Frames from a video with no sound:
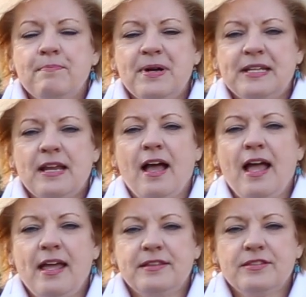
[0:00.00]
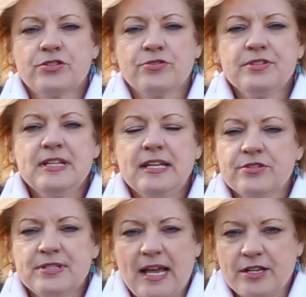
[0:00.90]
but at certain
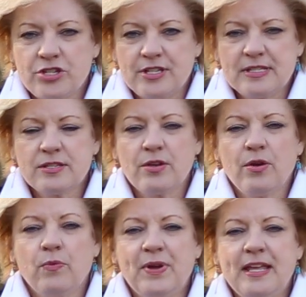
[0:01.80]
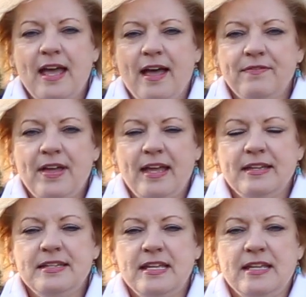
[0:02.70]
intersections, we have
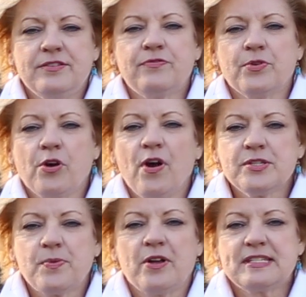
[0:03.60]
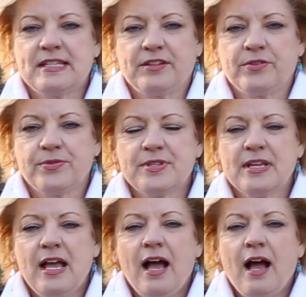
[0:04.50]
a need for crosswalk signals.
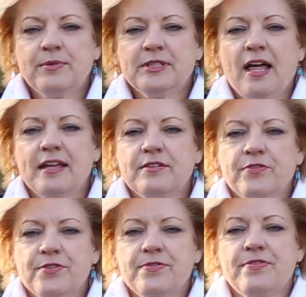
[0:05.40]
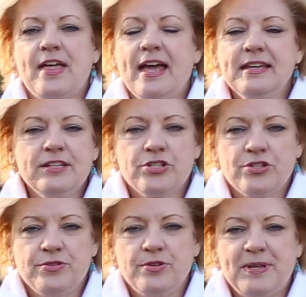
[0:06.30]
I would like for that
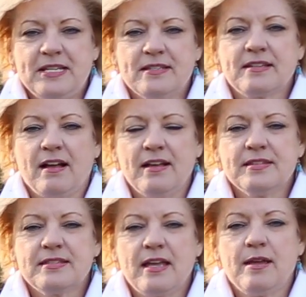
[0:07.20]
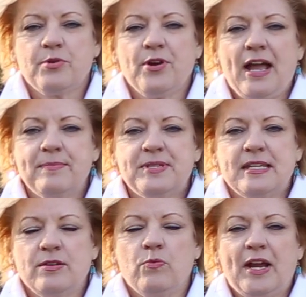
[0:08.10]
issue to be discussed and perhaps
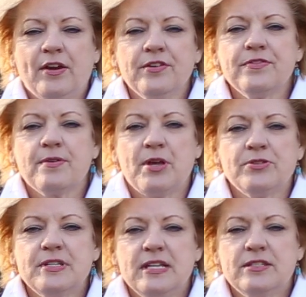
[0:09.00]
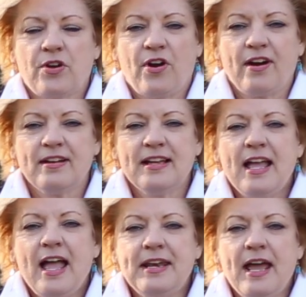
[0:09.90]
see where the most needs are
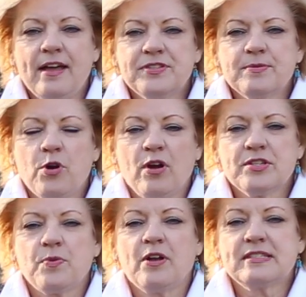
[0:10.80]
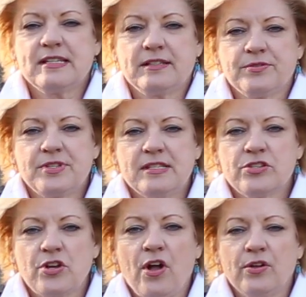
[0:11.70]
and have some crosswalk signals
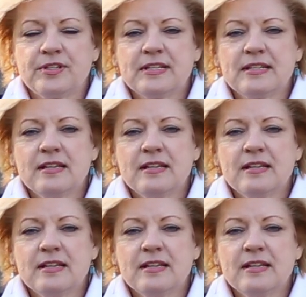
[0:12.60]
installed.